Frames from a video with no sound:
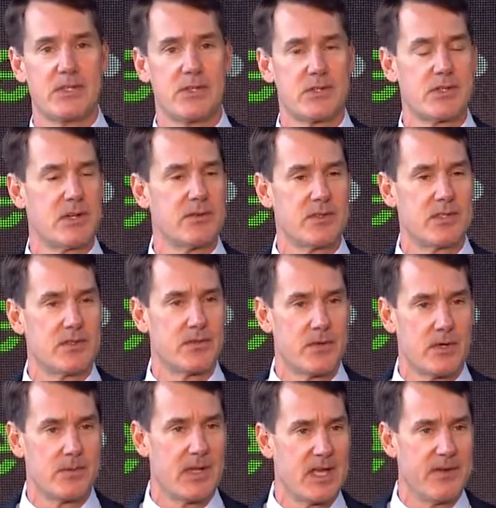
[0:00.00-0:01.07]
services
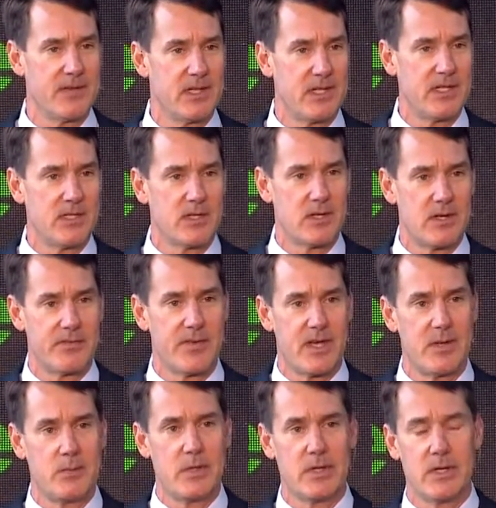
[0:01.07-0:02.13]
firm to have a LEED certified
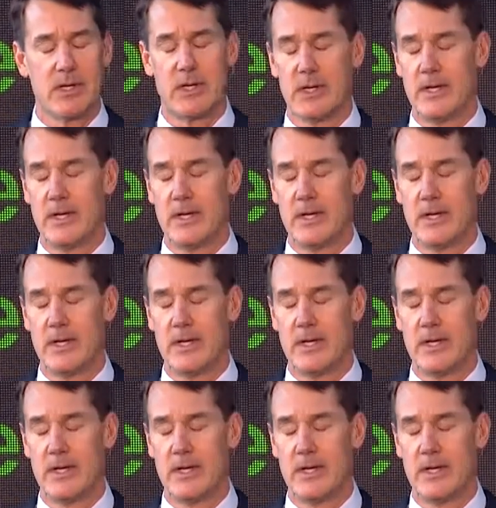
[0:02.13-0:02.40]
building.